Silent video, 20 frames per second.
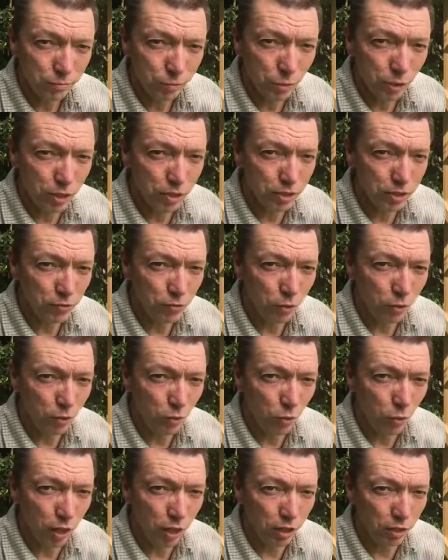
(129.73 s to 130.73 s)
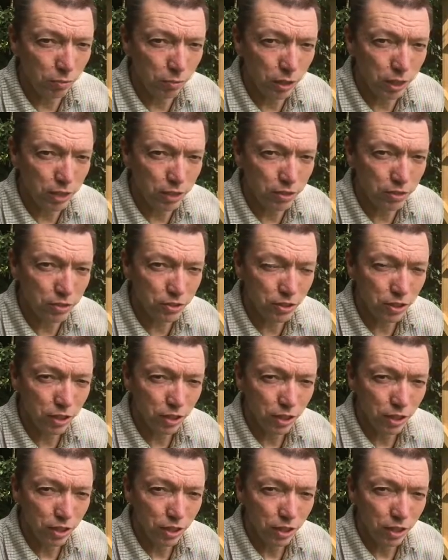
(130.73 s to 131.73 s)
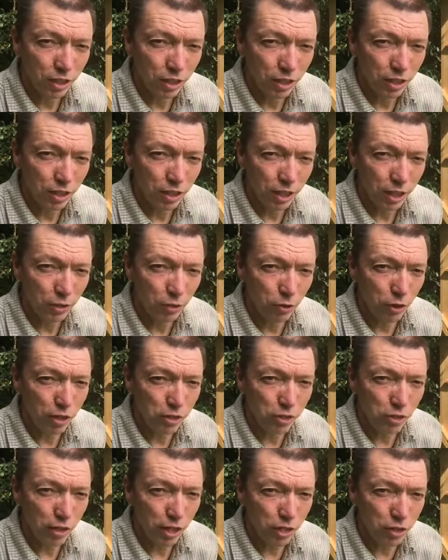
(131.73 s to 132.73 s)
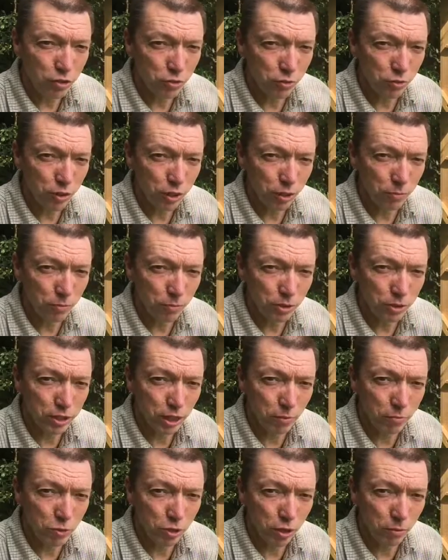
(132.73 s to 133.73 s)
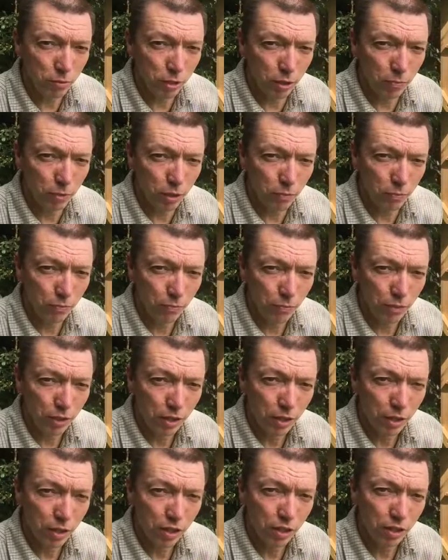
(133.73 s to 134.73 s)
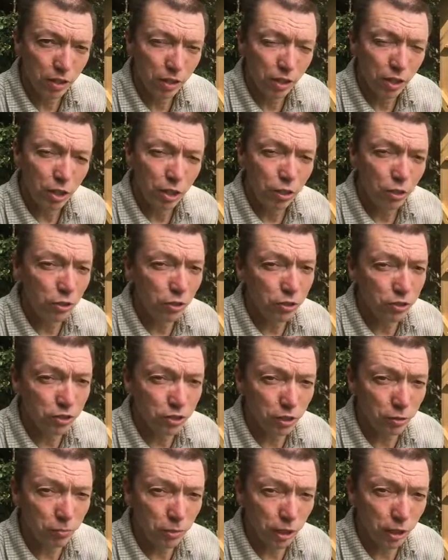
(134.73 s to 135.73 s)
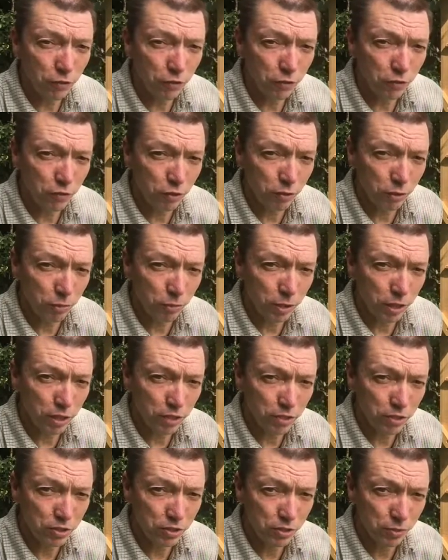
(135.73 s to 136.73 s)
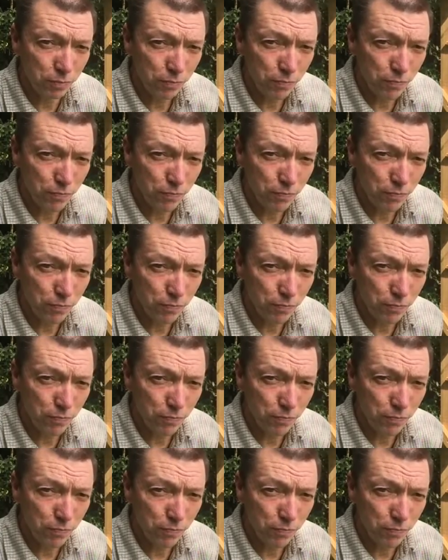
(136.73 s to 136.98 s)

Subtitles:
Whereas if you've got wild bees and your interaction with them is kept to a minimum, you can still benefit from the bees